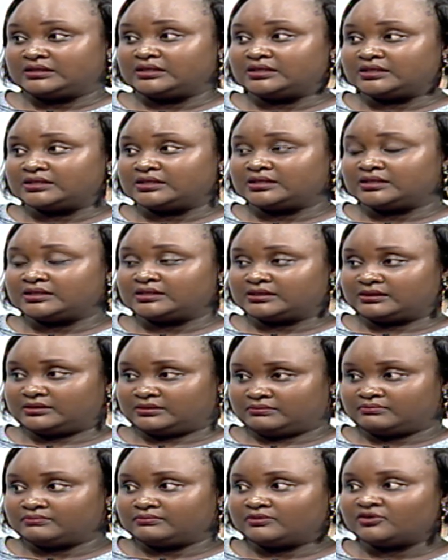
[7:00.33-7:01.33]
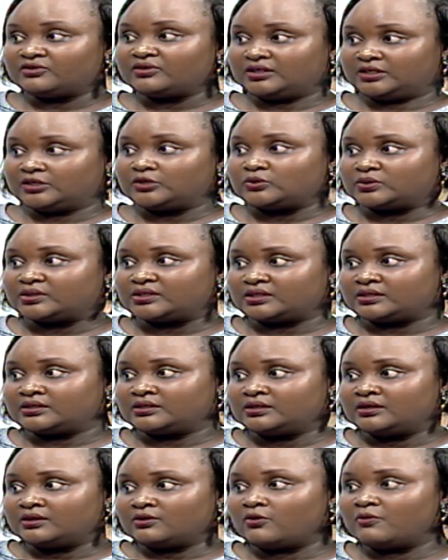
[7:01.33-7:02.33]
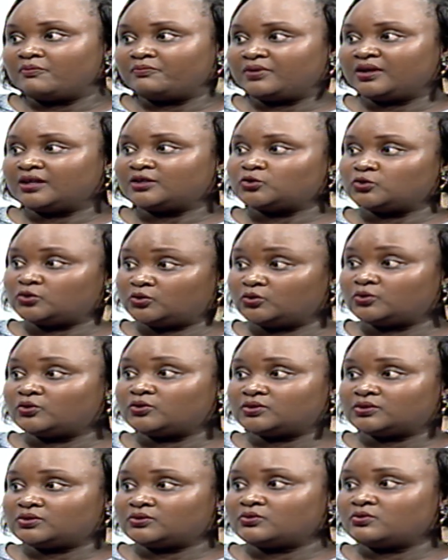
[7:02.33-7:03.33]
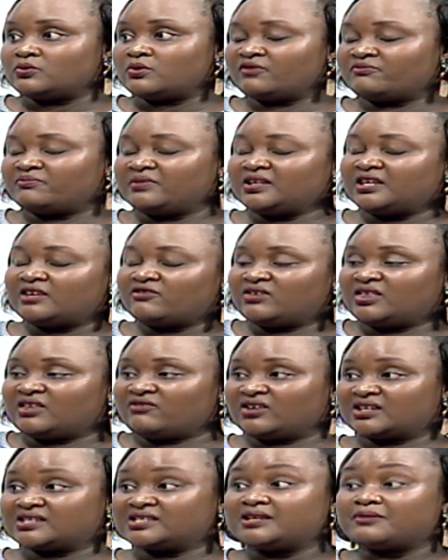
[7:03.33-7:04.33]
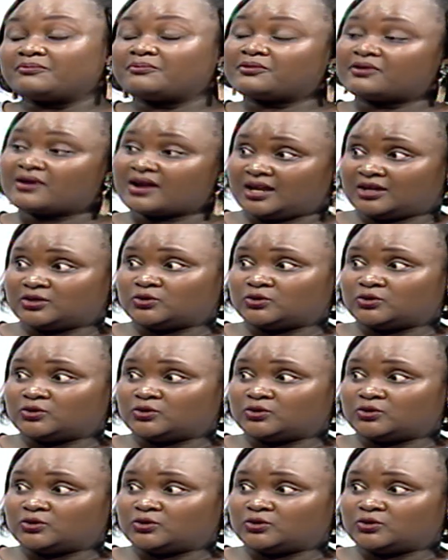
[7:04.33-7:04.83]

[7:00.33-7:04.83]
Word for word: is, is reduced compared to those who have been given the vaccine prior